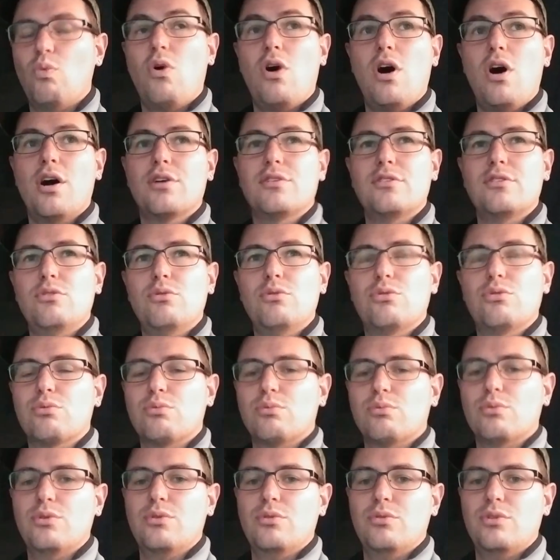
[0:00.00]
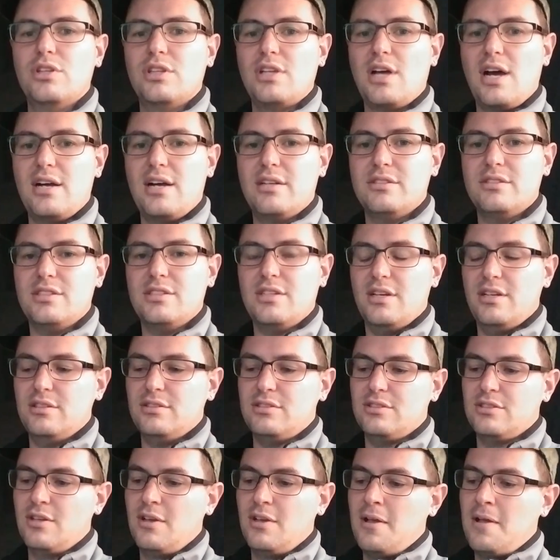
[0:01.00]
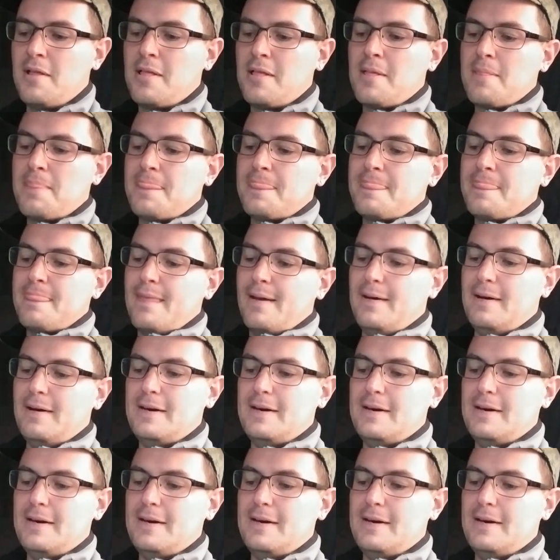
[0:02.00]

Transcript: walk you through the nonsense.